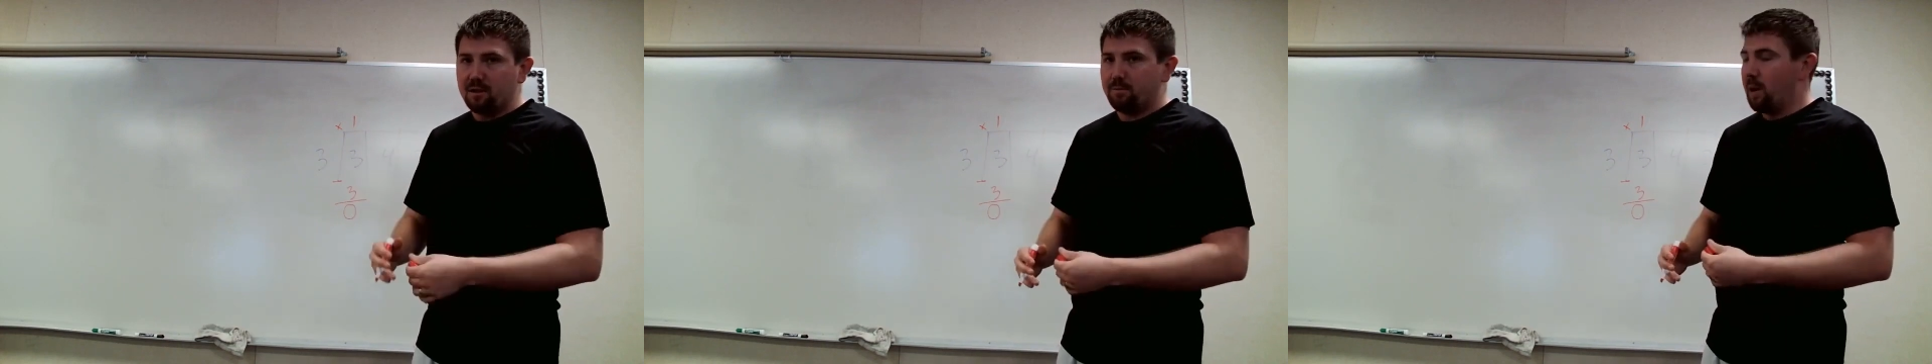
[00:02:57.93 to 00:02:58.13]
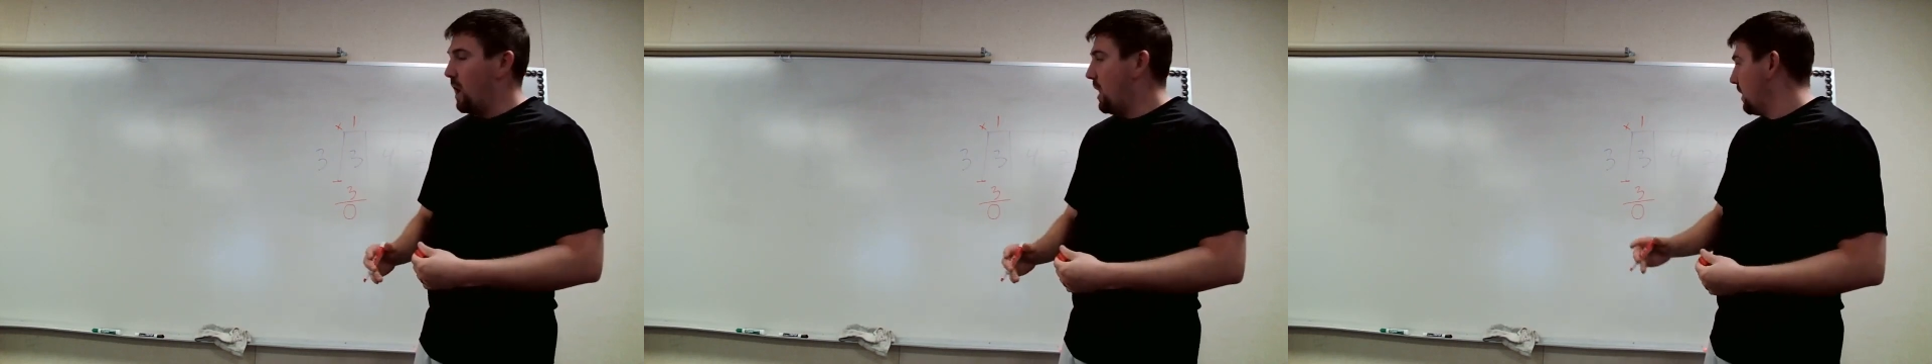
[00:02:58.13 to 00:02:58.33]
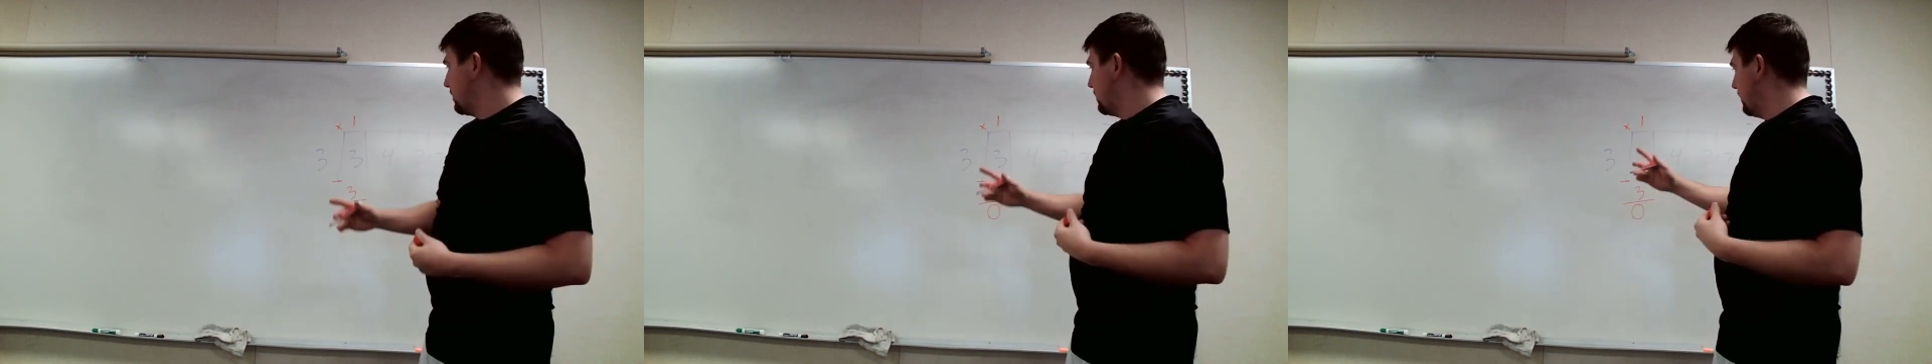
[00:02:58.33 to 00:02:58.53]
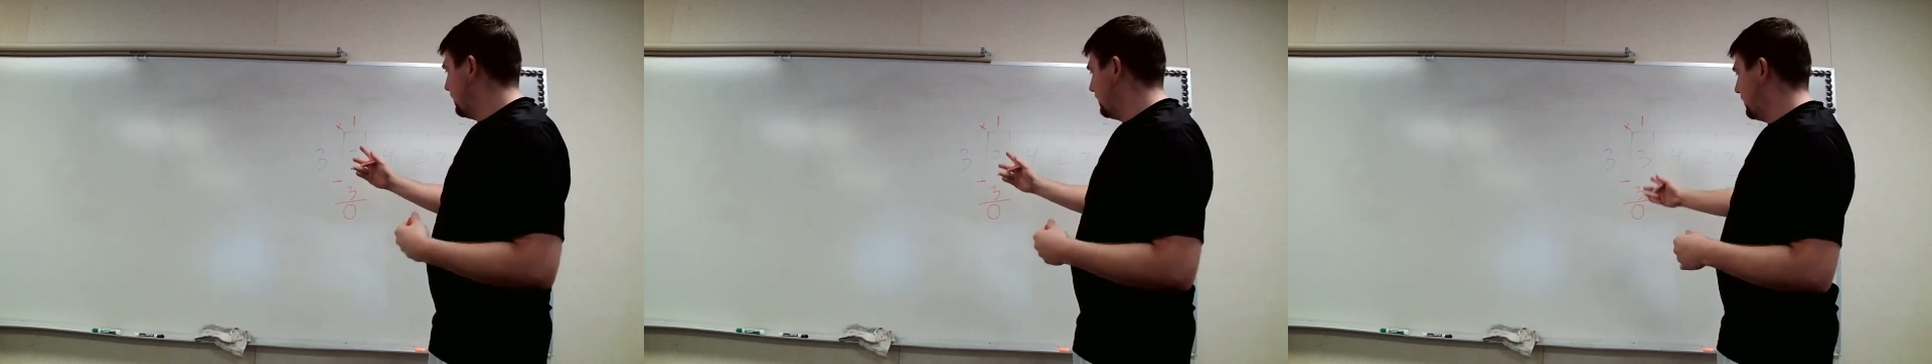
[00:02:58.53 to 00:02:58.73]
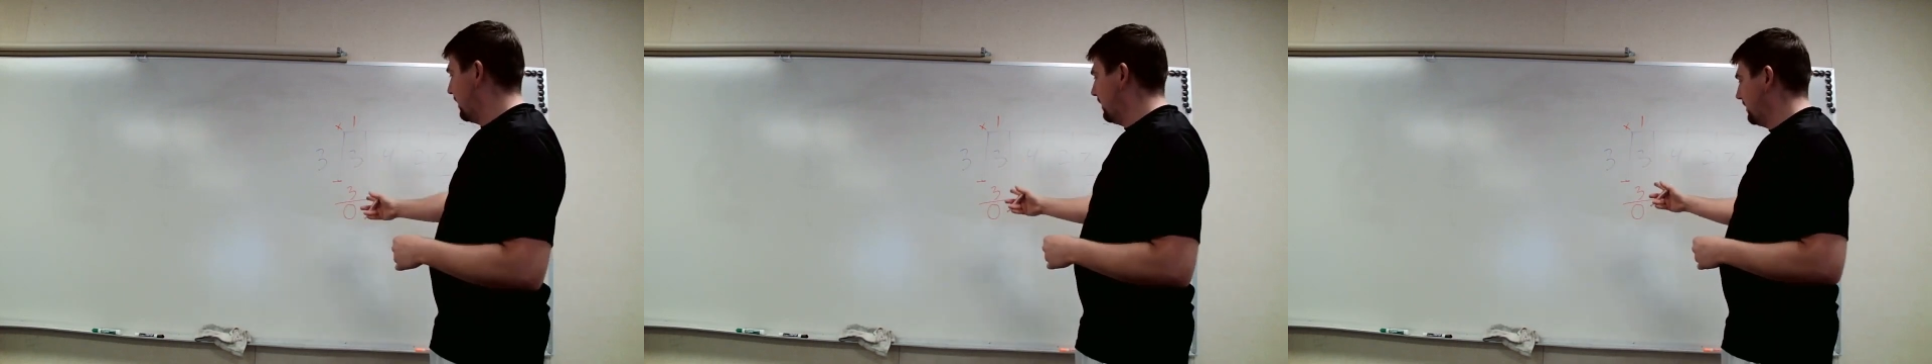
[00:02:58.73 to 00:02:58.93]
box
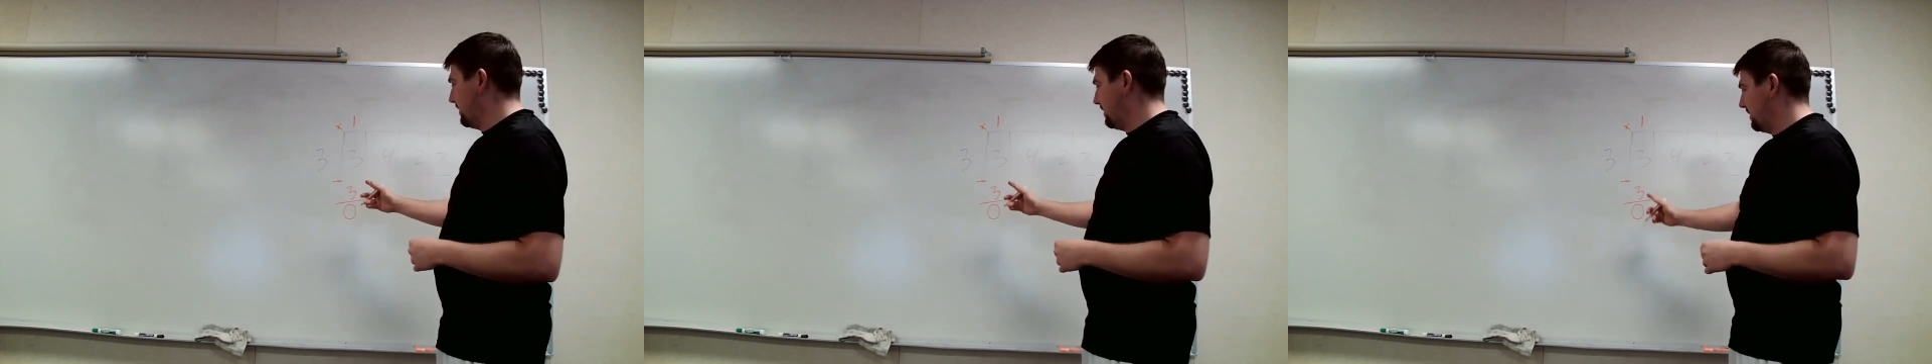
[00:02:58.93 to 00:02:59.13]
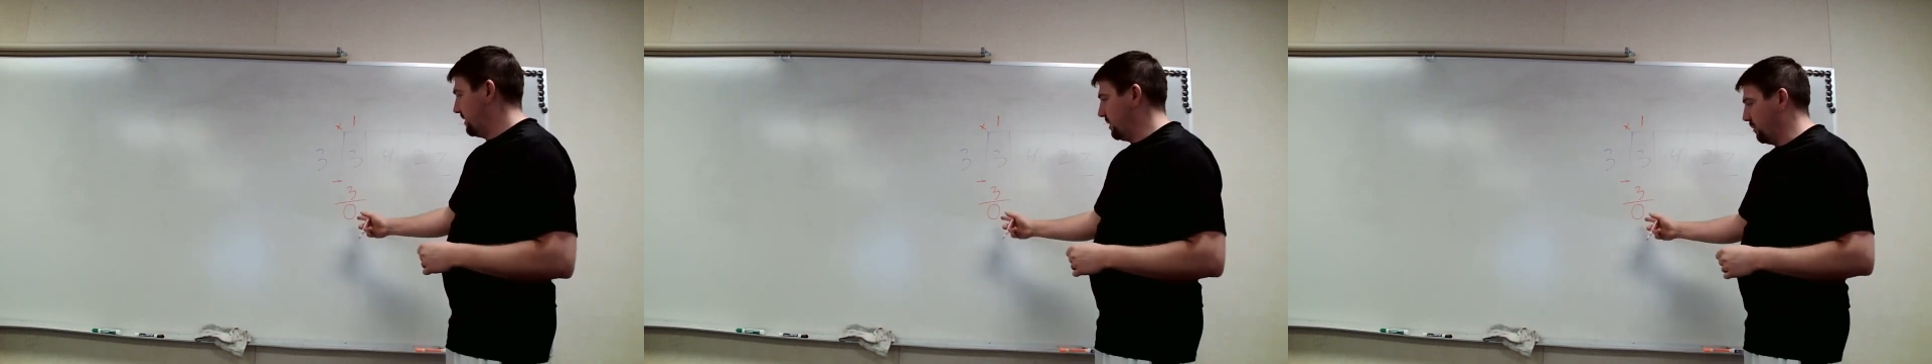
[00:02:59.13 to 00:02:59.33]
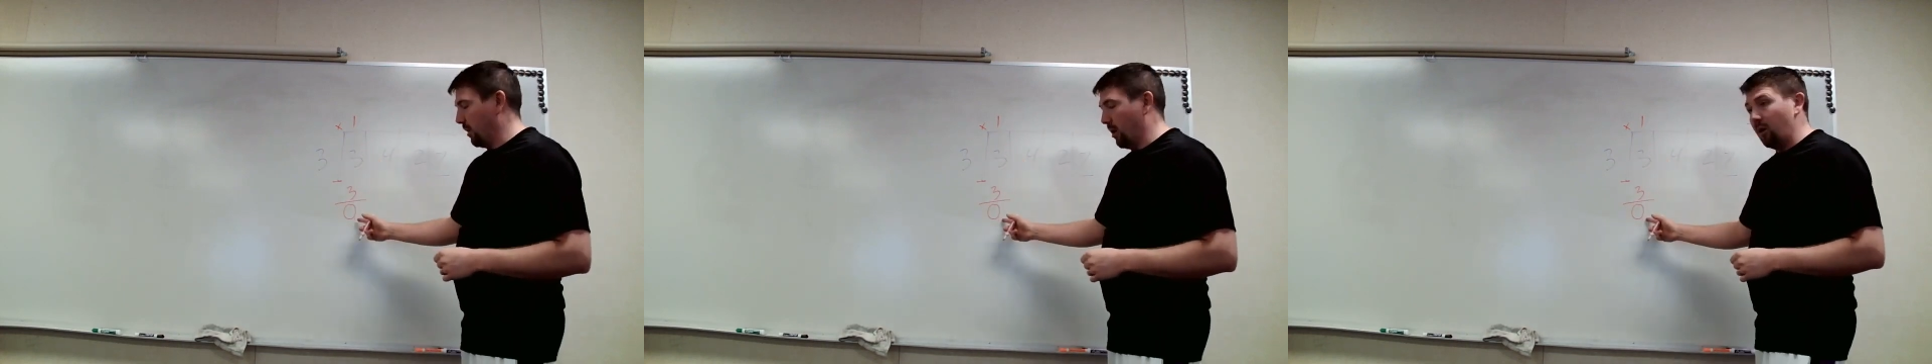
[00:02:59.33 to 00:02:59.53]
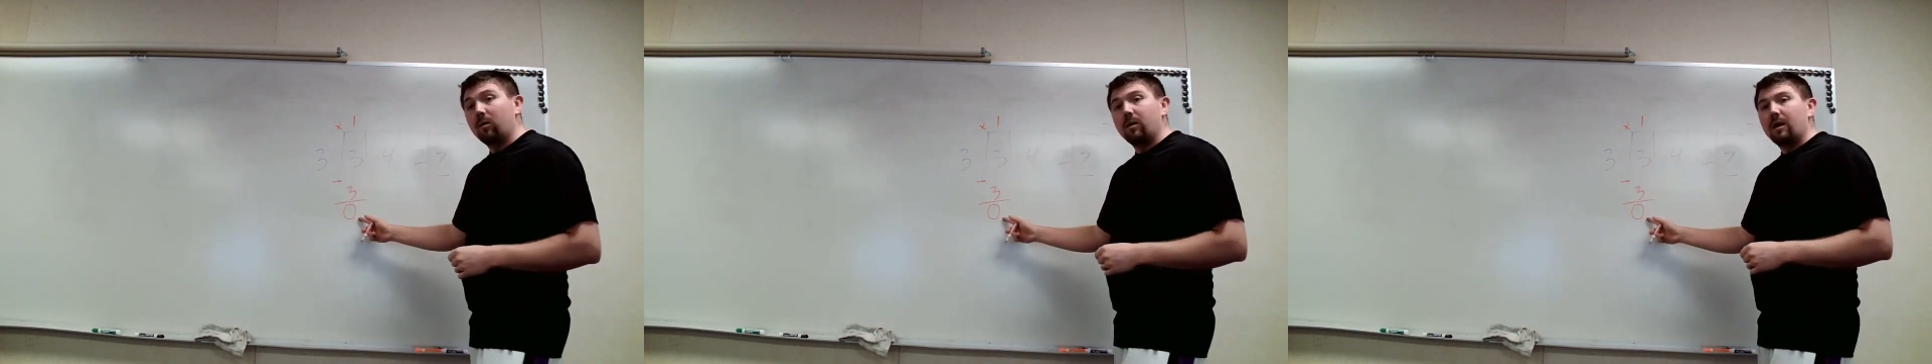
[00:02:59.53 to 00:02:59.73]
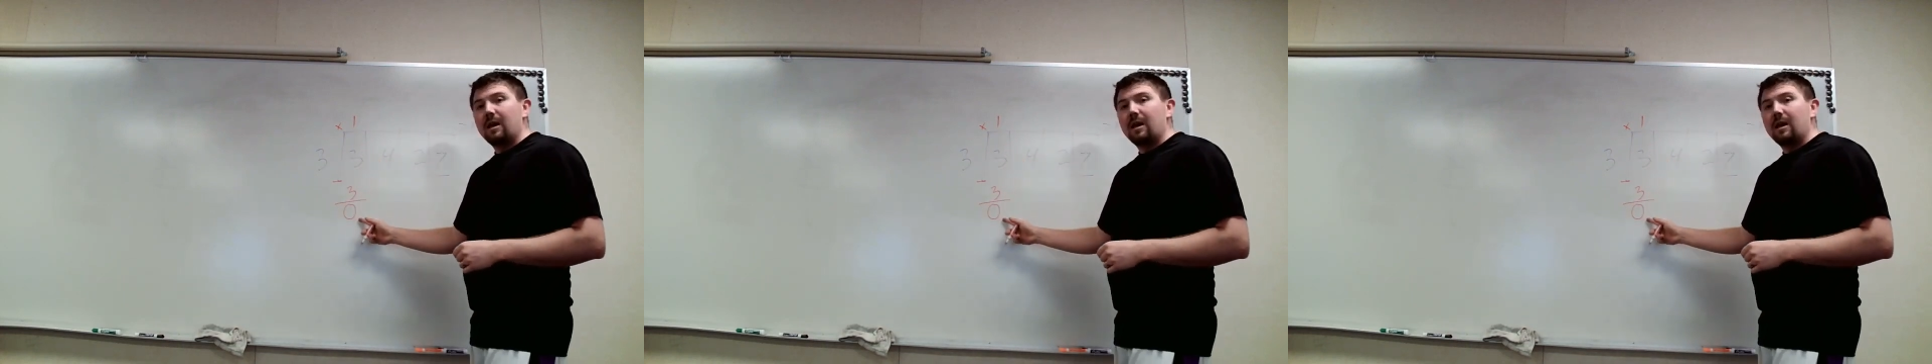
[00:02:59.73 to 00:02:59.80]
until it's 0.